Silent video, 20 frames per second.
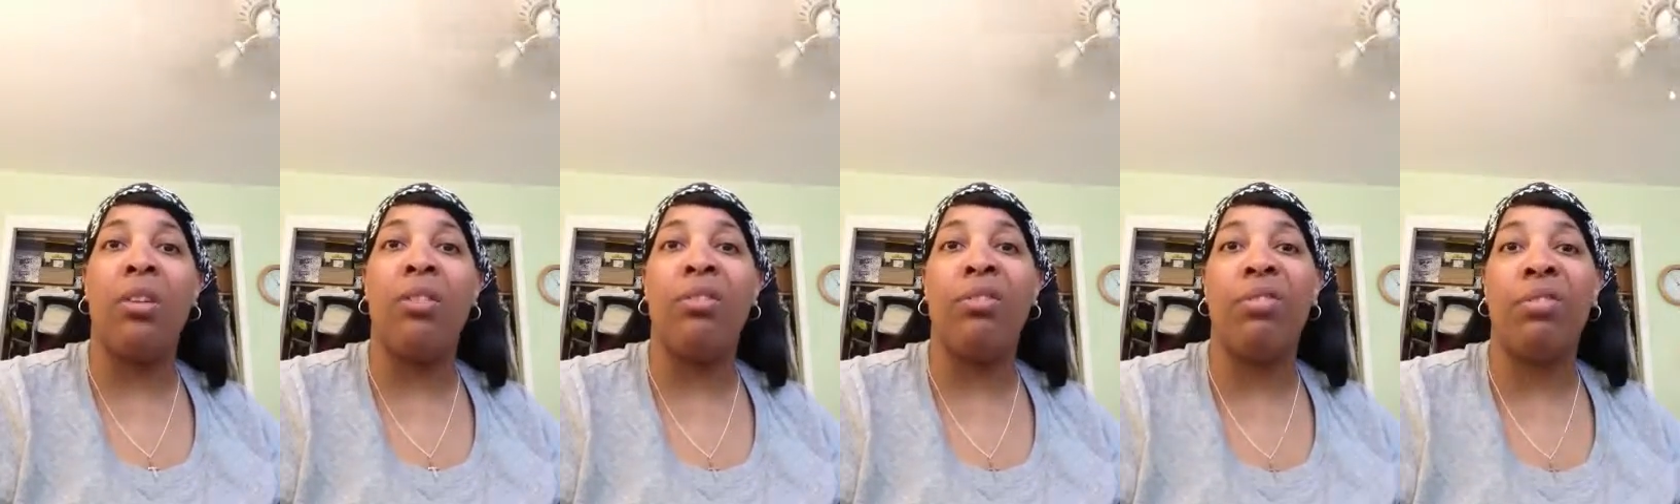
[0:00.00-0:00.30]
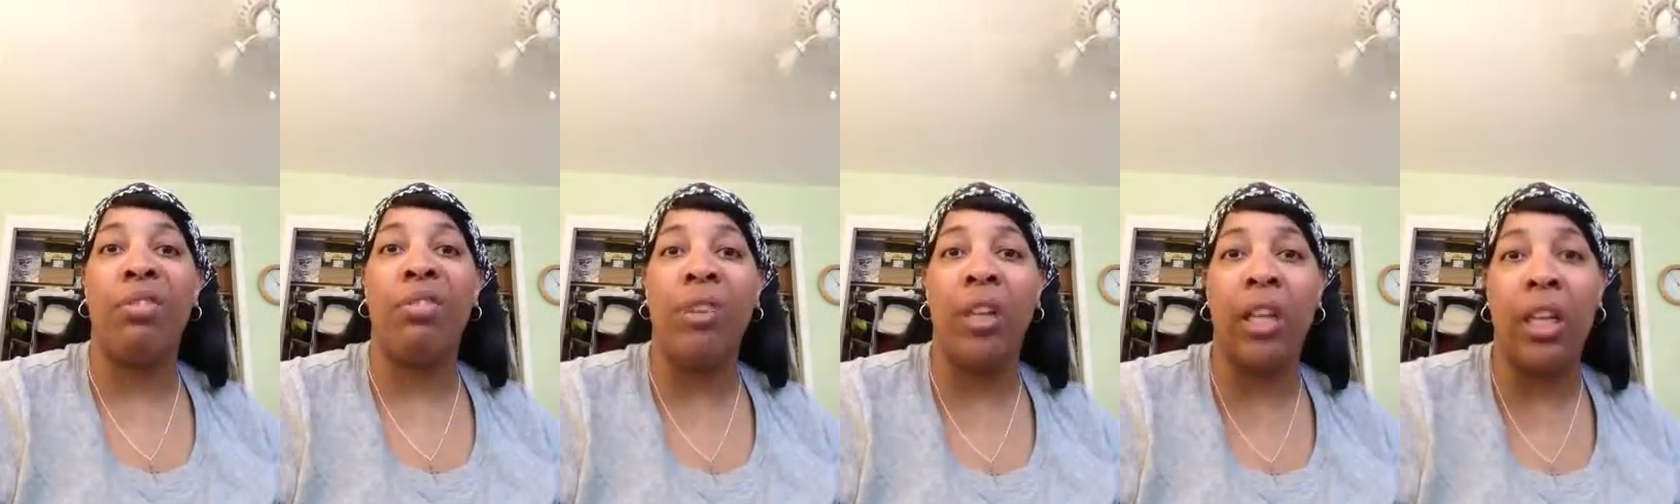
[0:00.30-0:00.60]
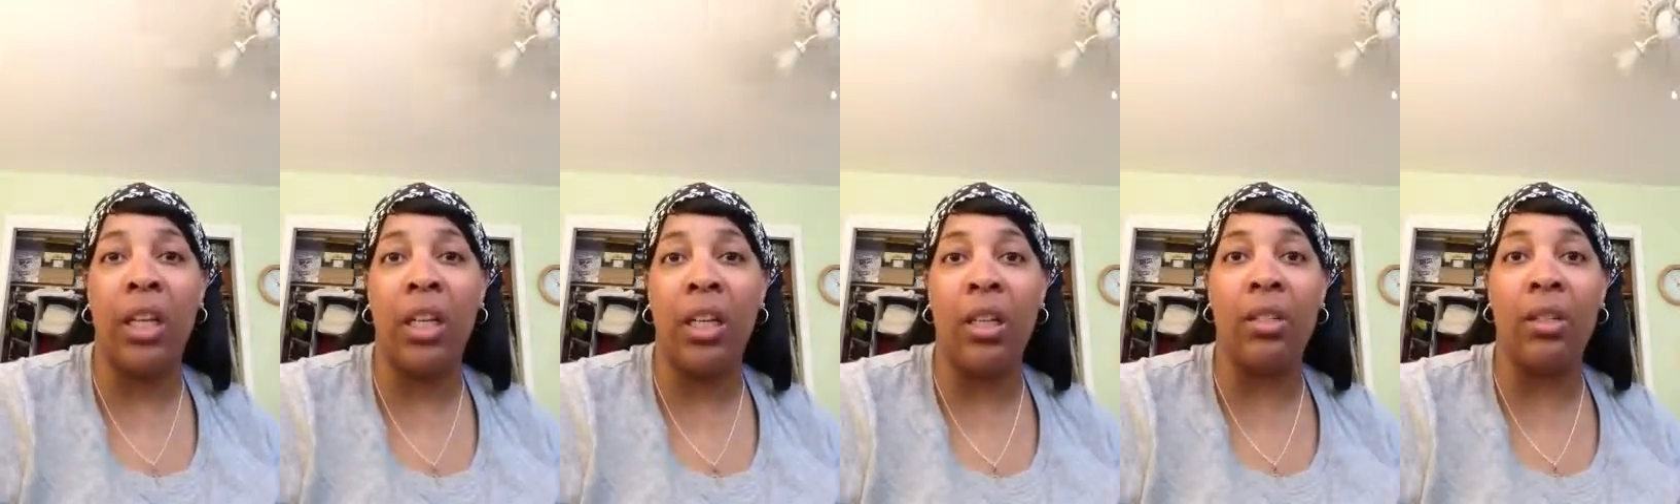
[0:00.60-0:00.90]

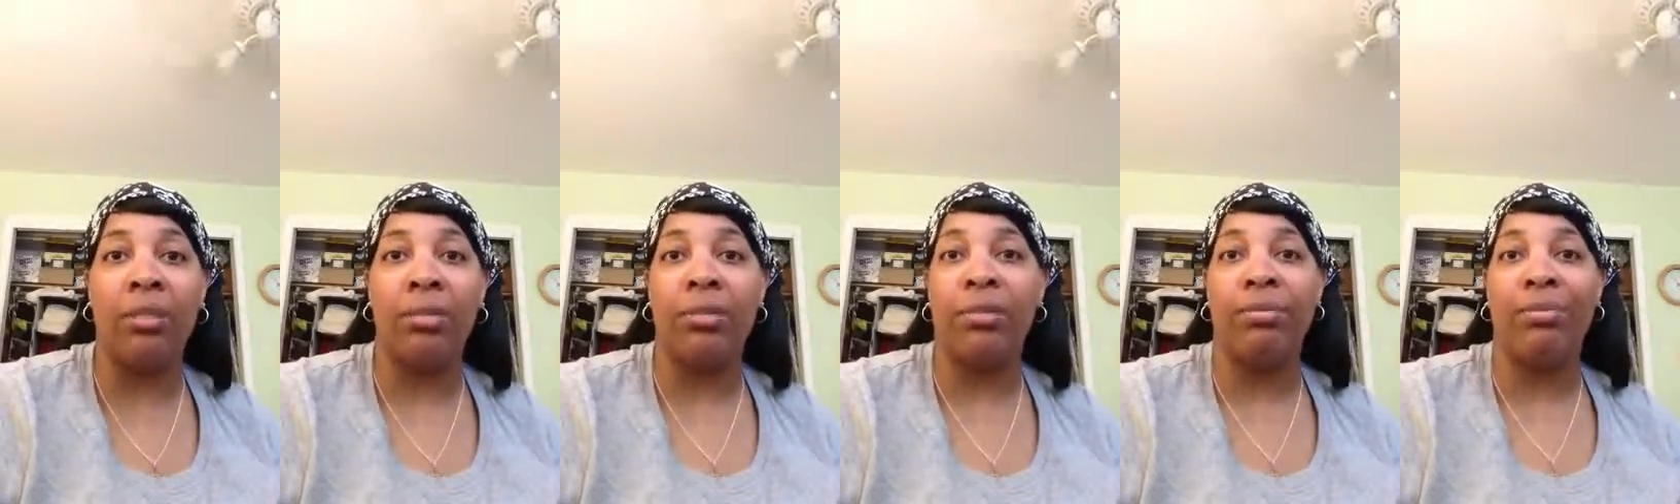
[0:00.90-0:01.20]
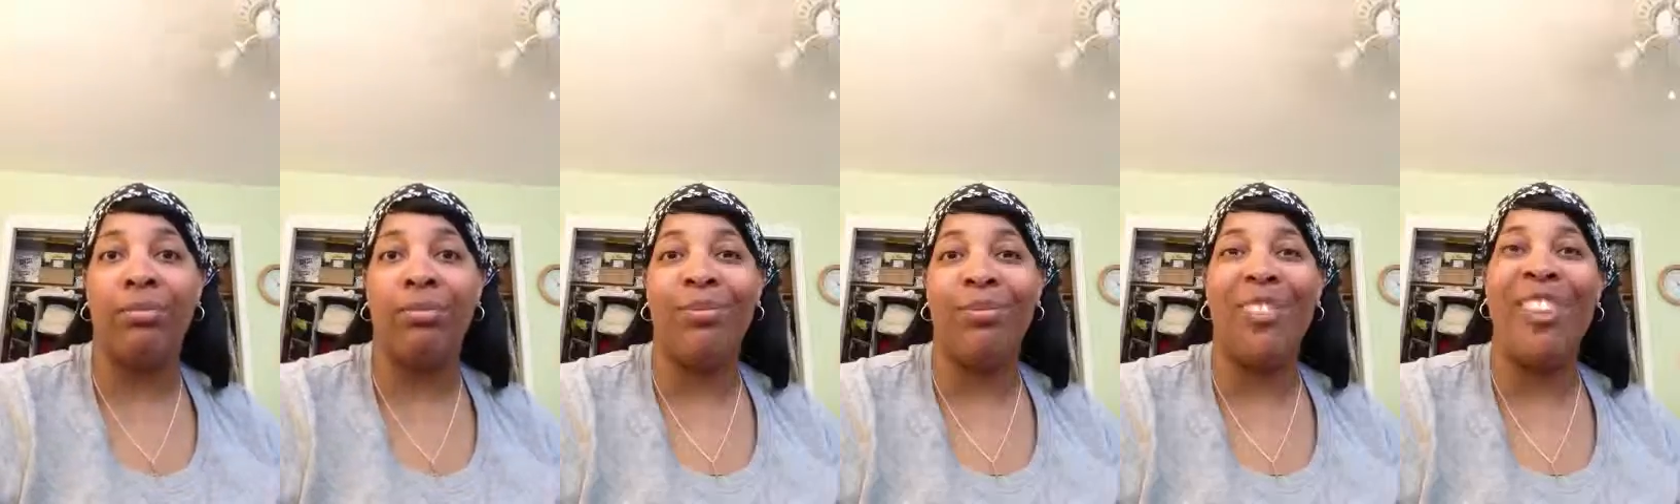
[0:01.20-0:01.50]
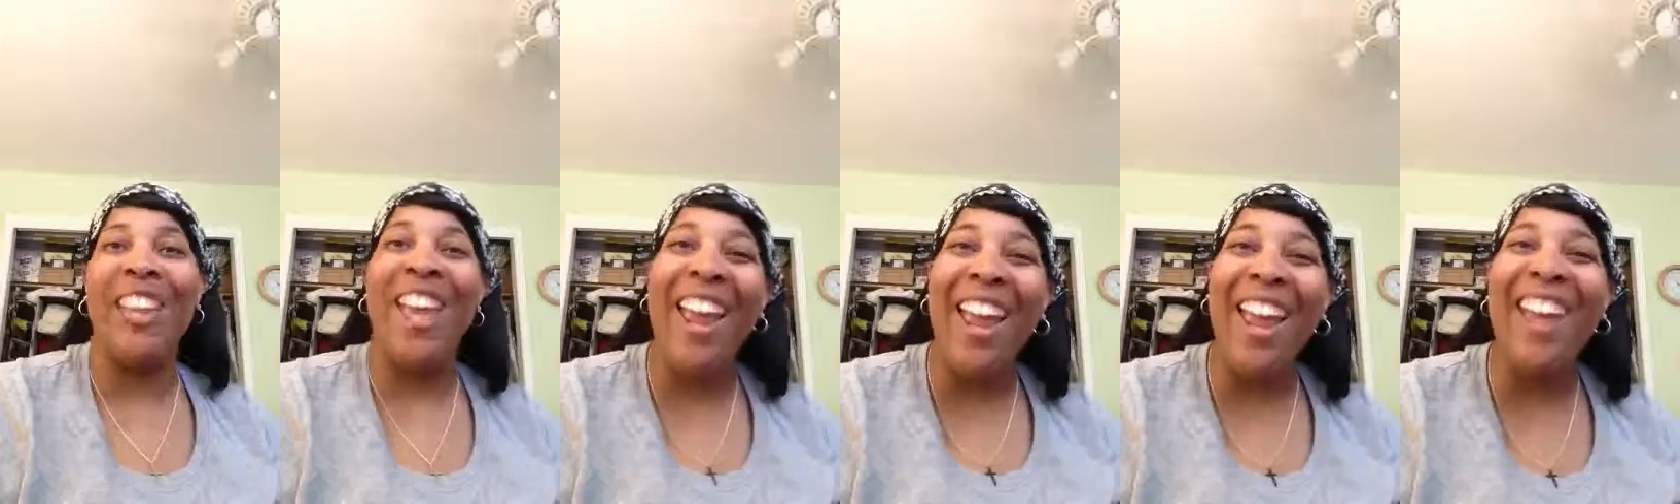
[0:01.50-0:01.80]
feet.
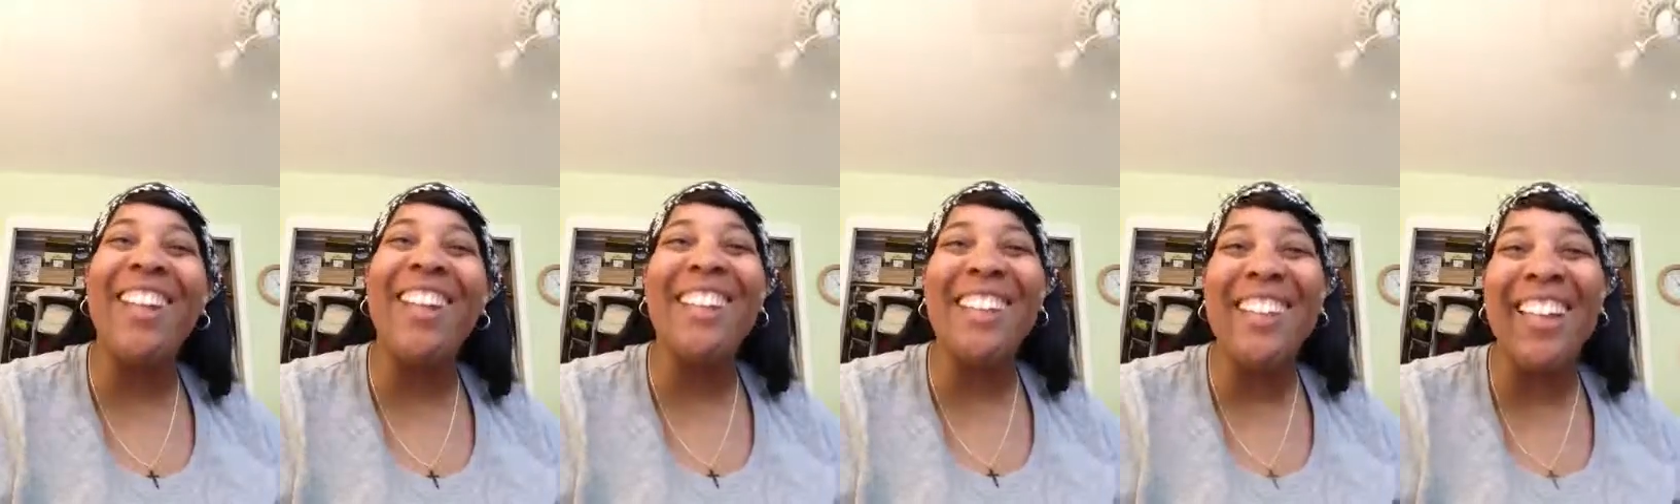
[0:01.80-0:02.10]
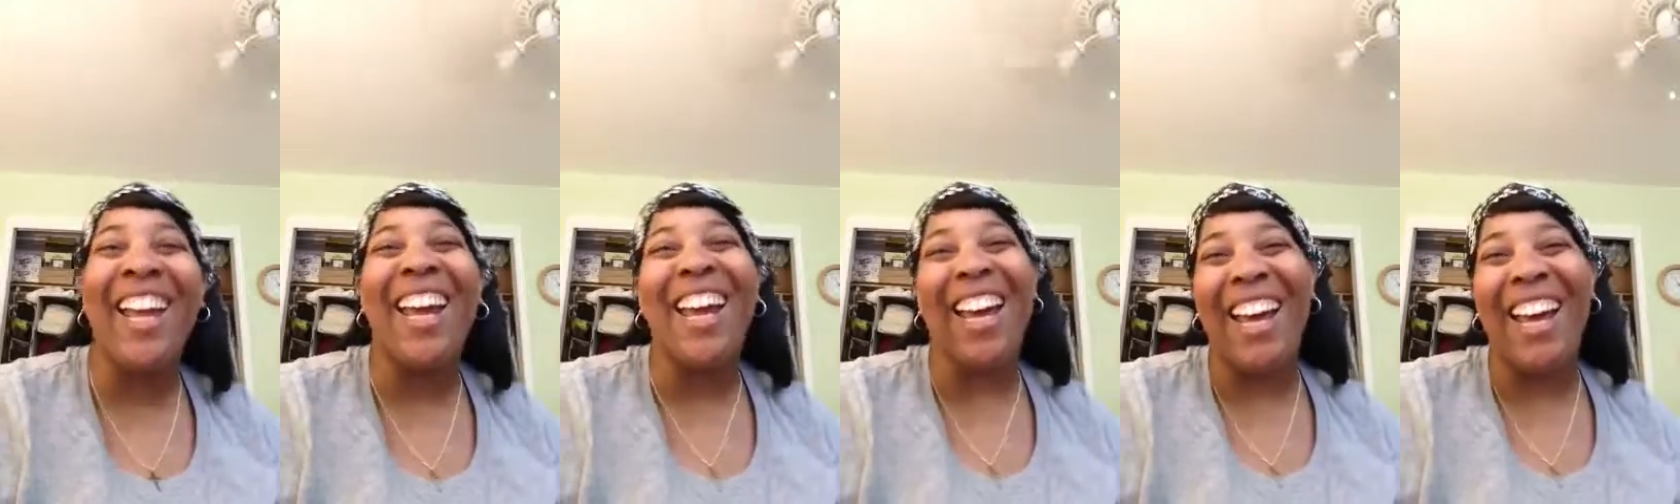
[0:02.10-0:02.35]
Thanks.